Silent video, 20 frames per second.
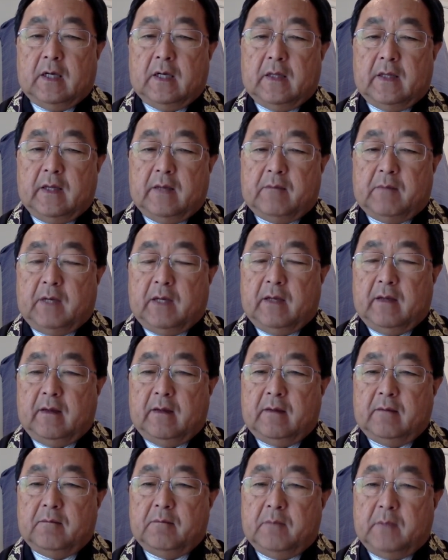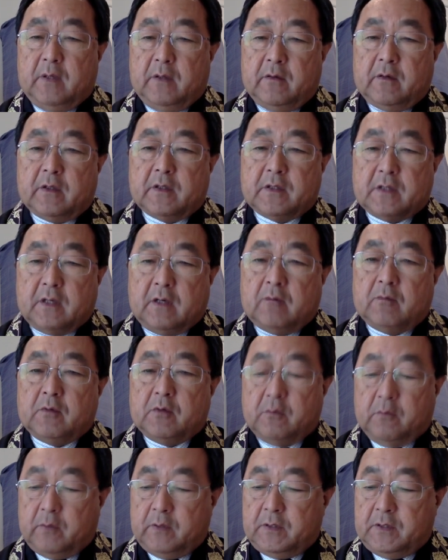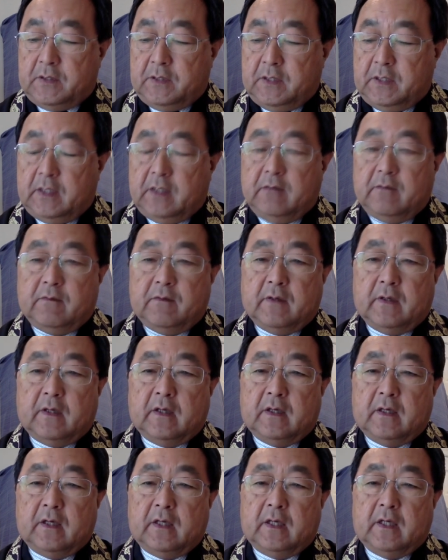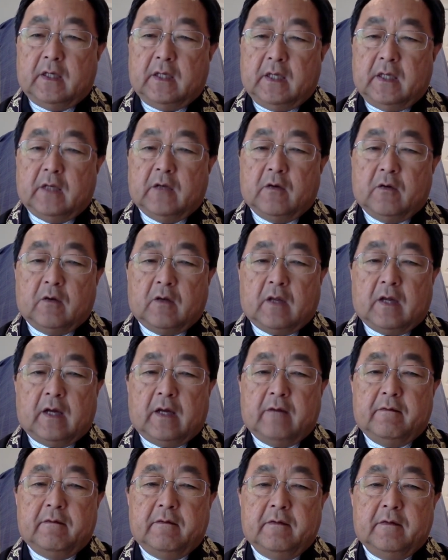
that my mother has come to receive in her life.